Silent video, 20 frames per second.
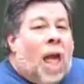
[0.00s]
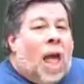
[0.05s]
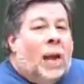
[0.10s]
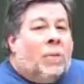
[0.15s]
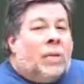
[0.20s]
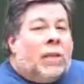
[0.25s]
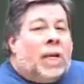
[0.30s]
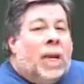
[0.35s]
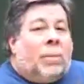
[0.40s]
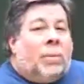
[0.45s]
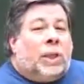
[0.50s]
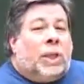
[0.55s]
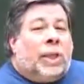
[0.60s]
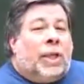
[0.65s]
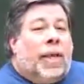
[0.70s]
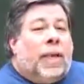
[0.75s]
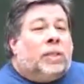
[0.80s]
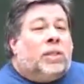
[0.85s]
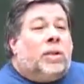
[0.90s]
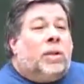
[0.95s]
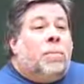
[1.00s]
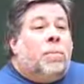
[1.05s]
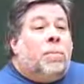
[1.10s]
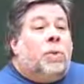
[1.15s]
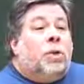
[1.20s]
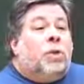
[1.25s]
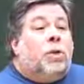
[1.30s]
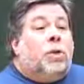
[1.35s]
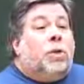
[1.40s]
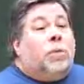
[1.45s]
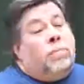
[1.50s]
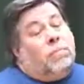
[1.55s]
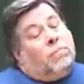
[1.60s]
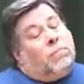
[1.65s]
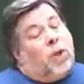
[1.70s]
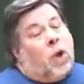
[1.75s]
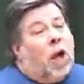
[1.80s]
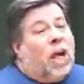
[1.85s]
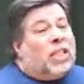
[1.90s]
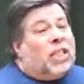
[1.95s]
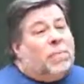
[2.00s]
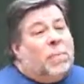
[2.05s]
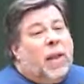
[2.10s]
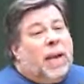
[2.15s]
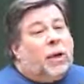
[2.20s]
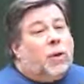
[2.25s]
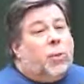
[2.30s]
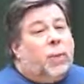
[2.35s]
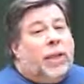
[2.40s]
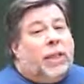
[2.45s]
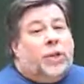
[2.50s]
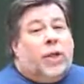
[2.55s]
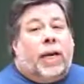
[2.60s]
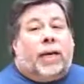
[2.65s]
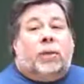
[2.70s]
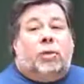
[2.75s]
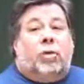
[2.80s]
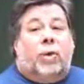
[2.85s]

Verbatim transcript: I was able to get some cosmetic reject